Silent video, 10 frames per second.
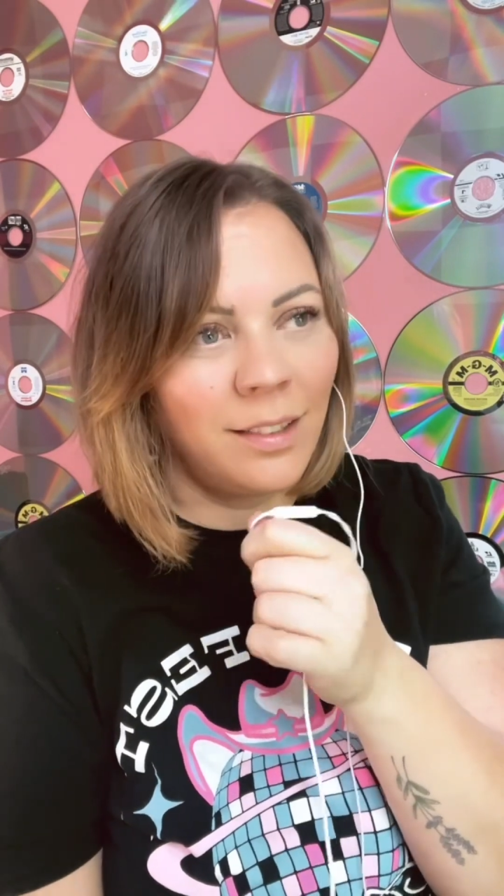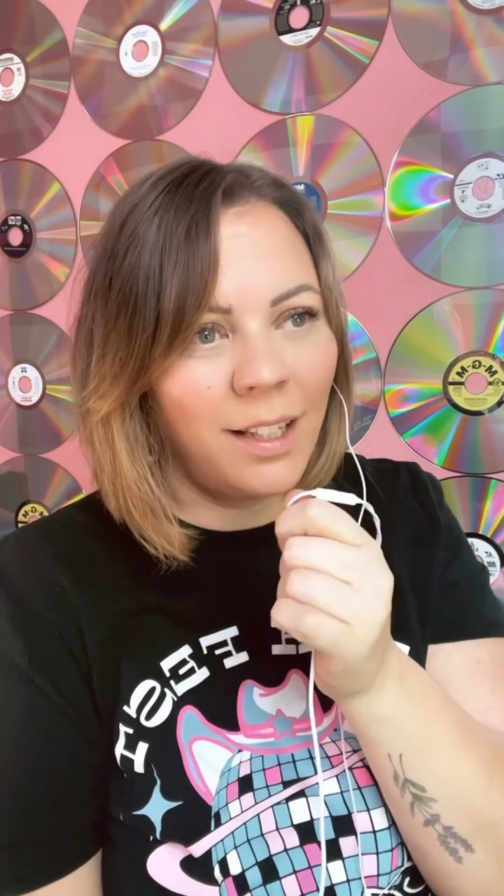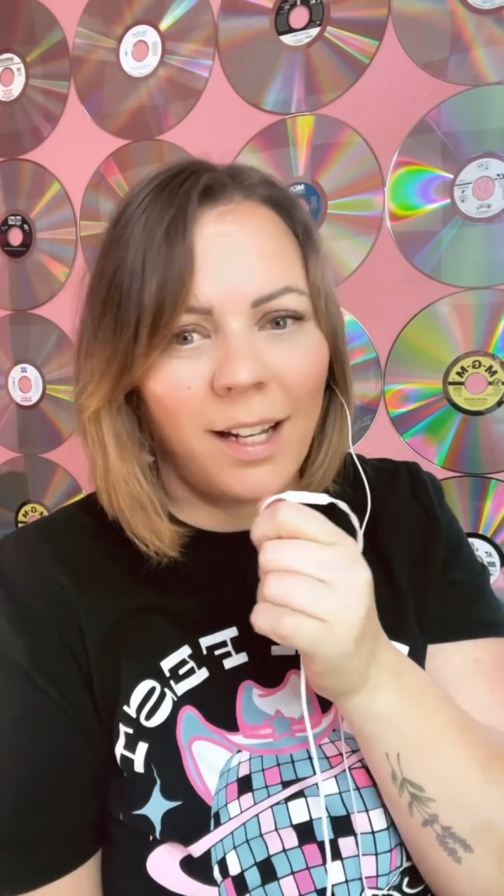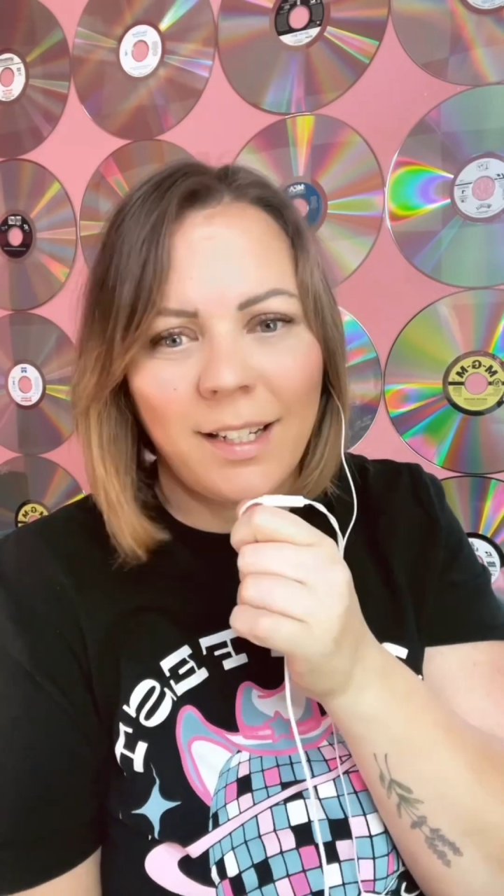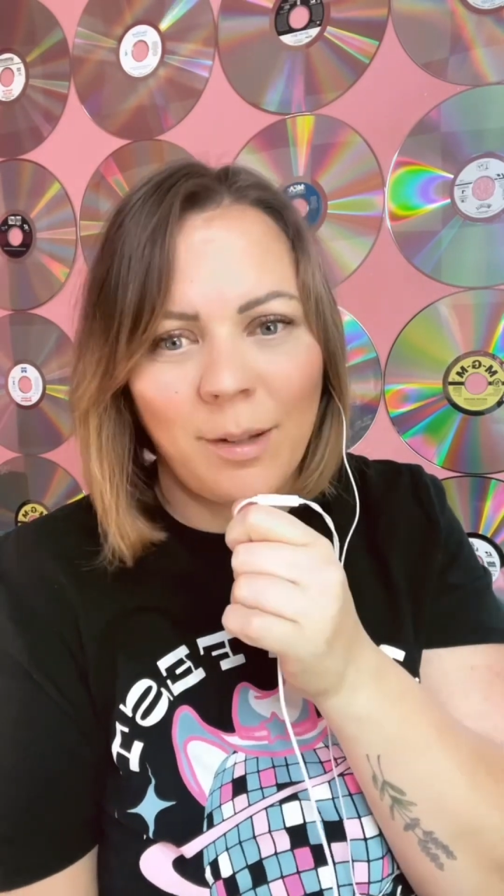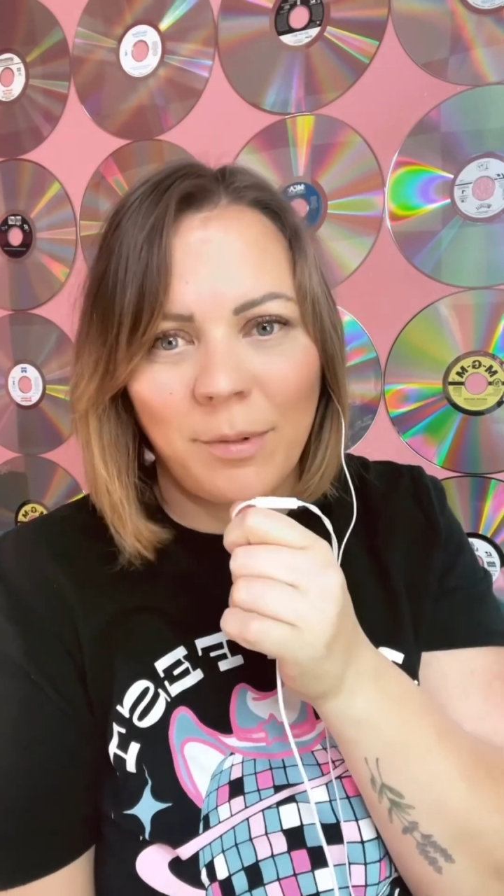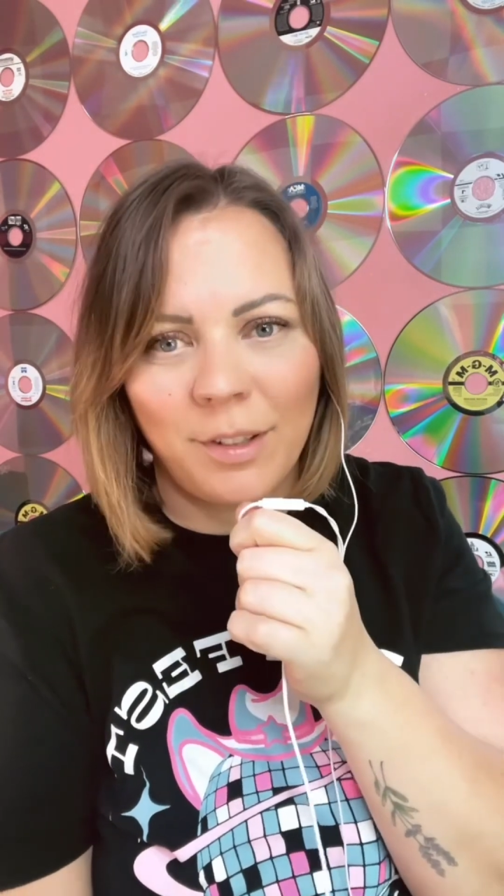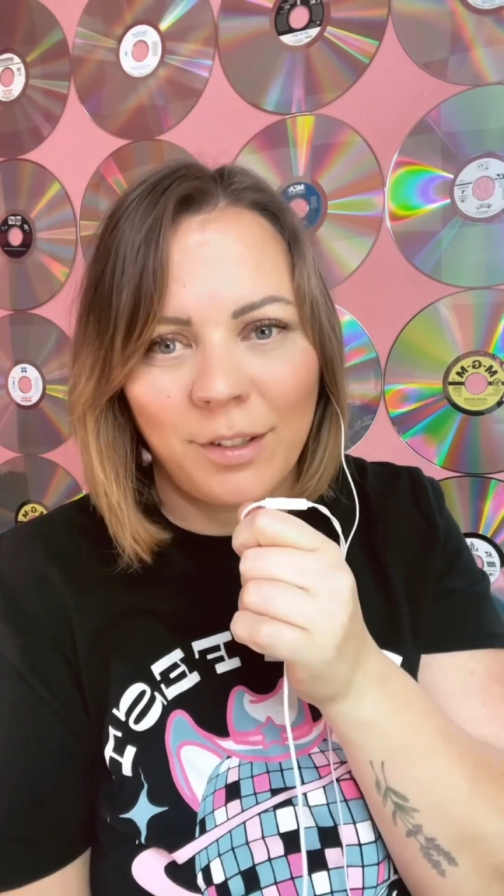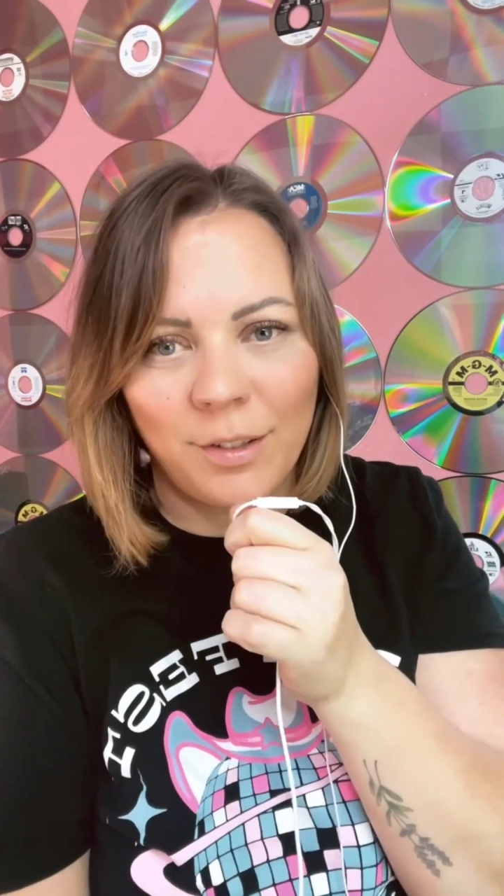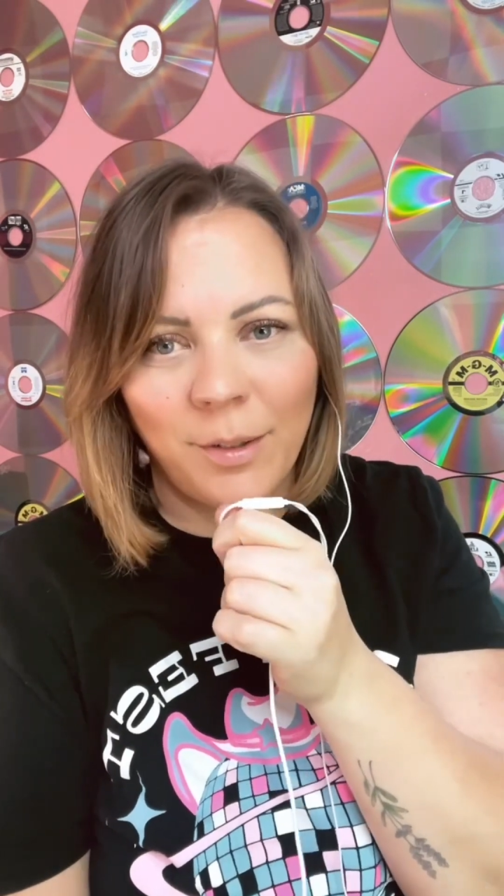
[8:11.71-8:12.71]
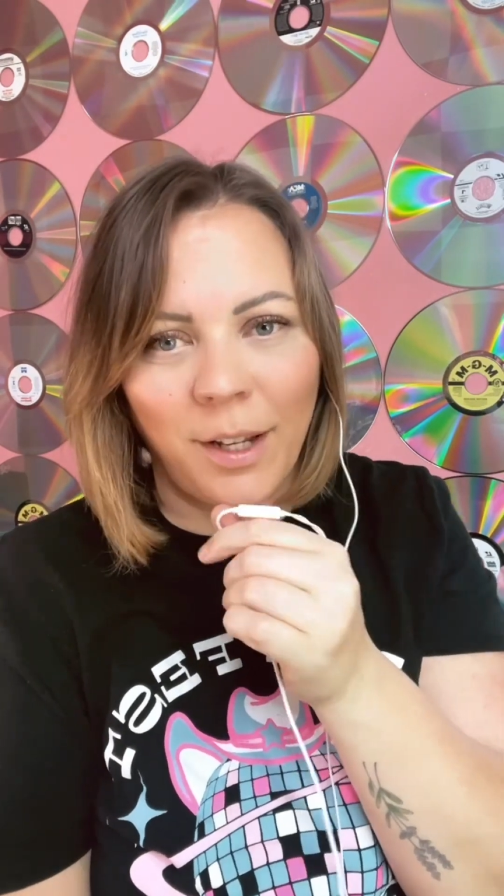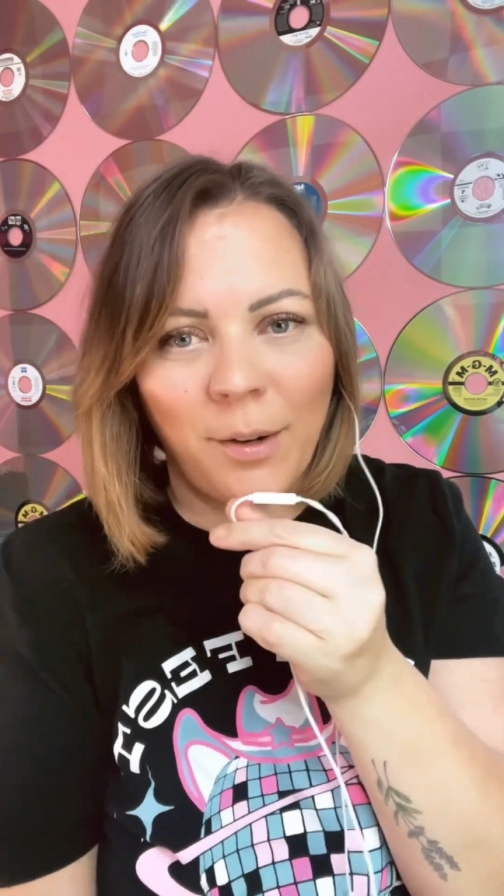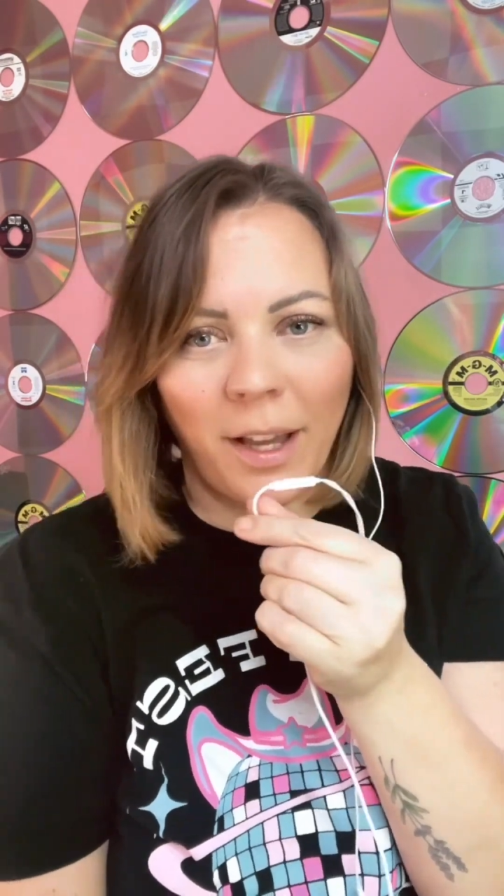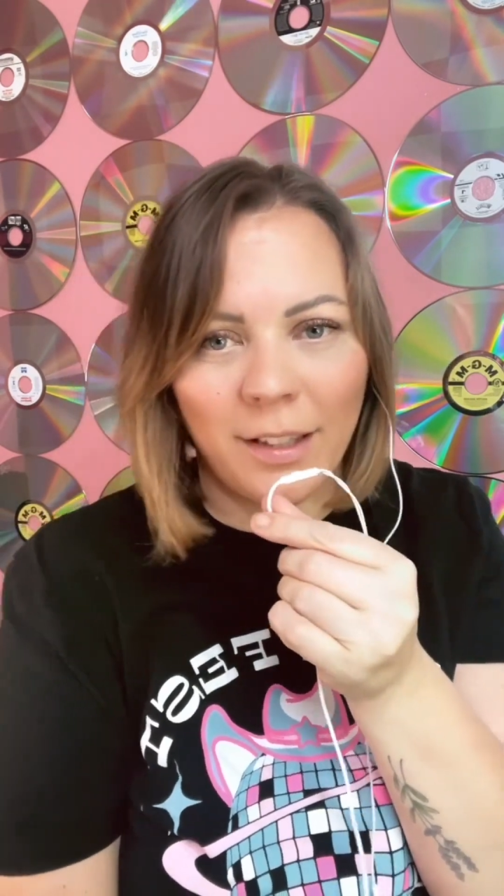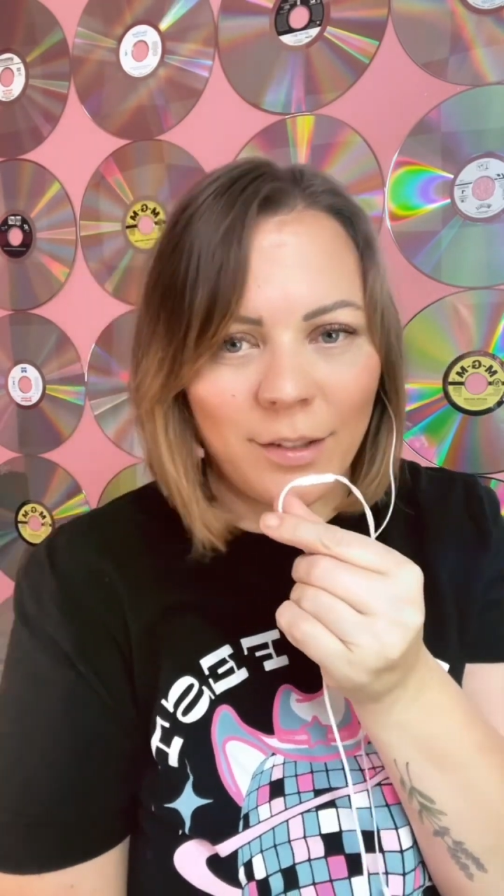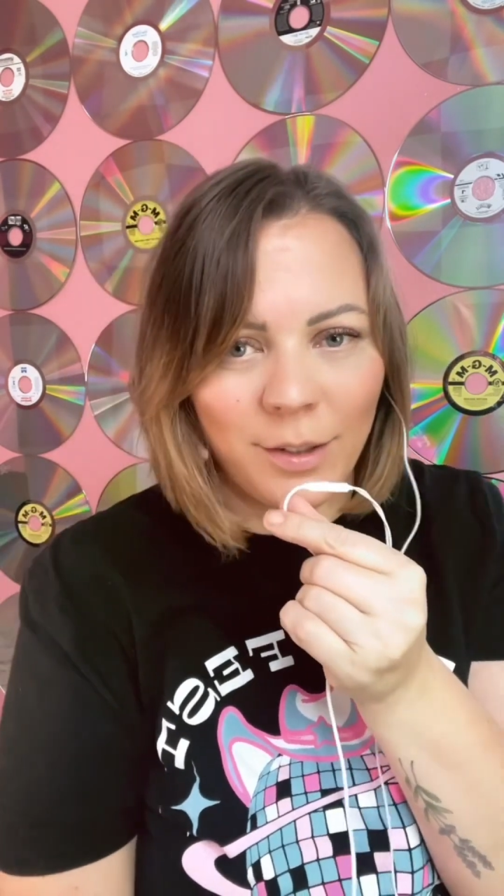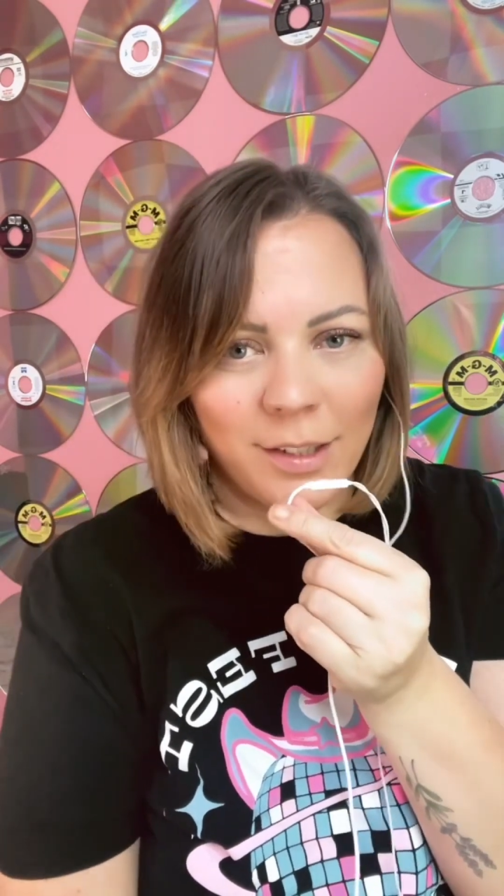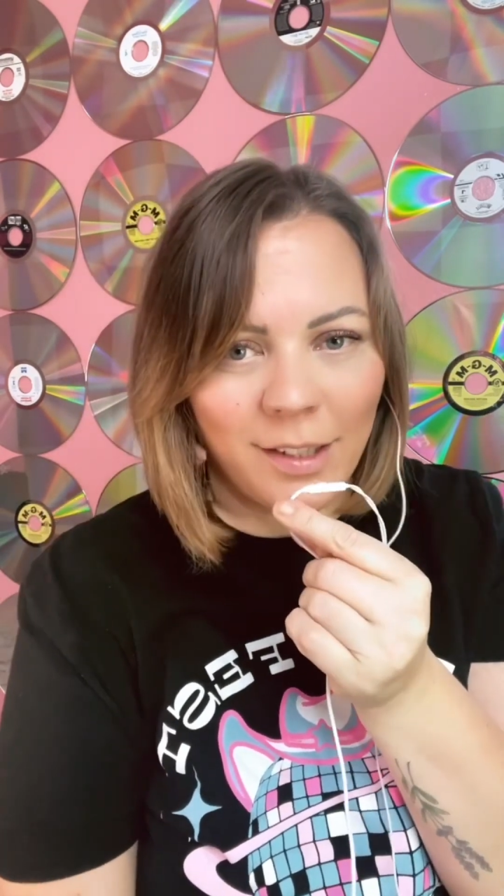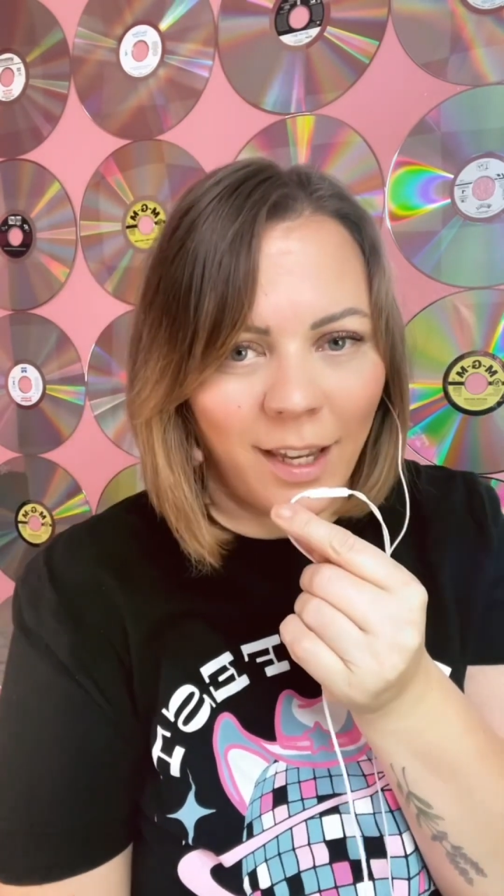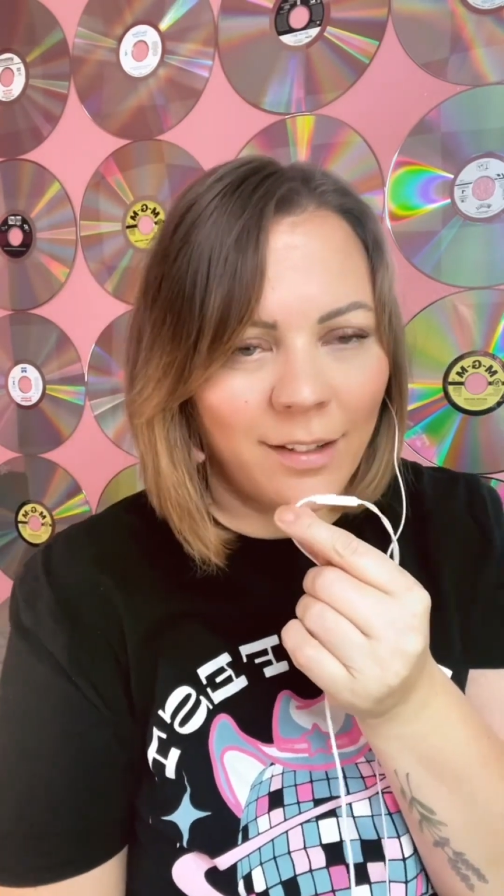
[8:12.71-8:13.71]
Gotta tell them what you're doing. Okay, let's do
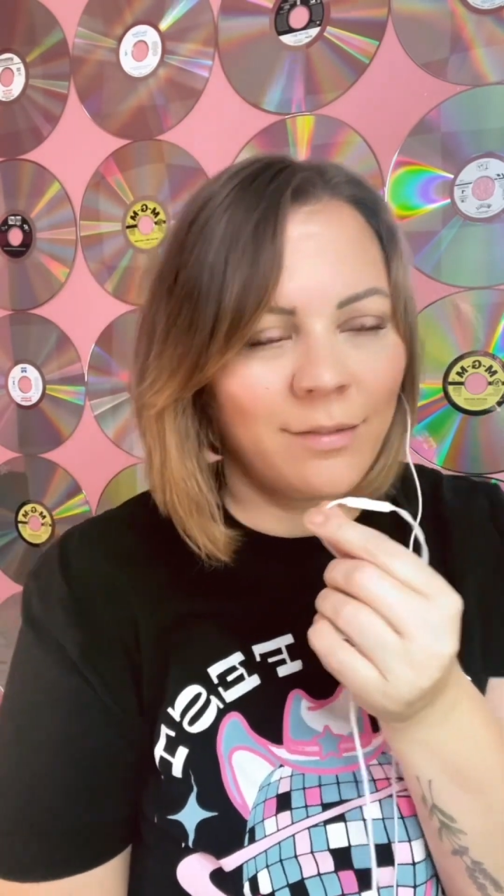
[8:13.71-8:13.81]
this again.